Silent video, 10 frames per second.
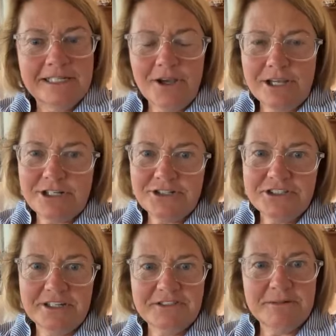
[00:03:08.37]
Go get
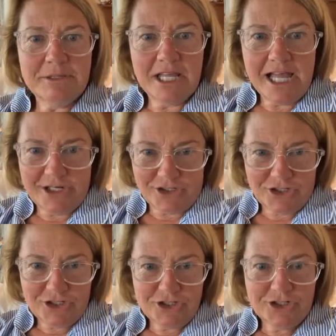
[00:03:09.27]
yourself some
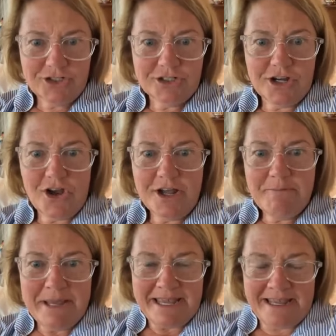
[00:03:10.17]
lunch
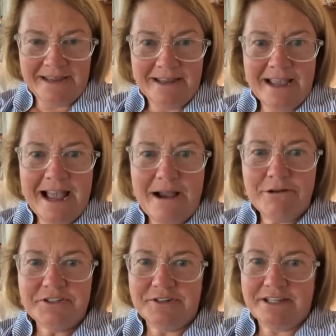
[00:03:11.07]
on me. I
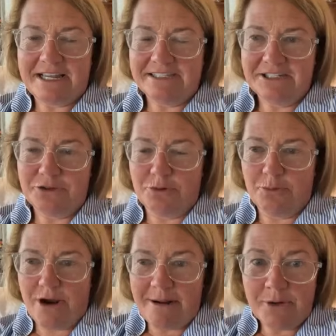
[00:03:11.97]
always feel like it's a little
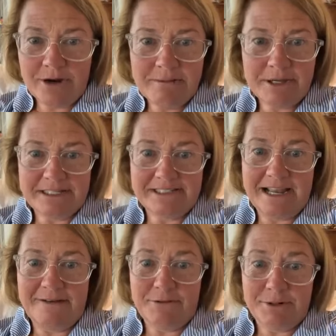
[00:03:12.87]
bribery because
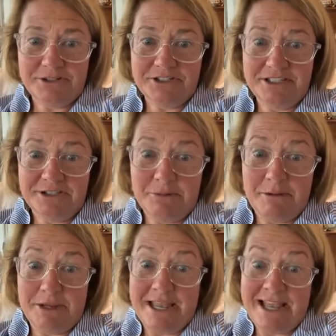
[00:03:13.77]
I have a person that's
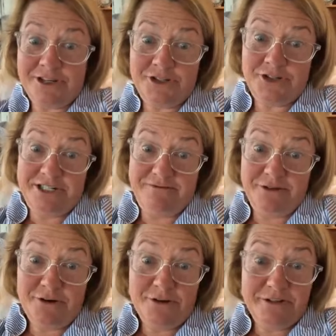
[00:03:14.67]
probably extra
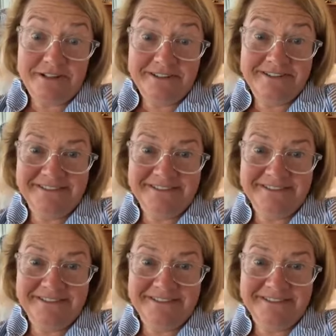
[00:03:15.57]
difficult.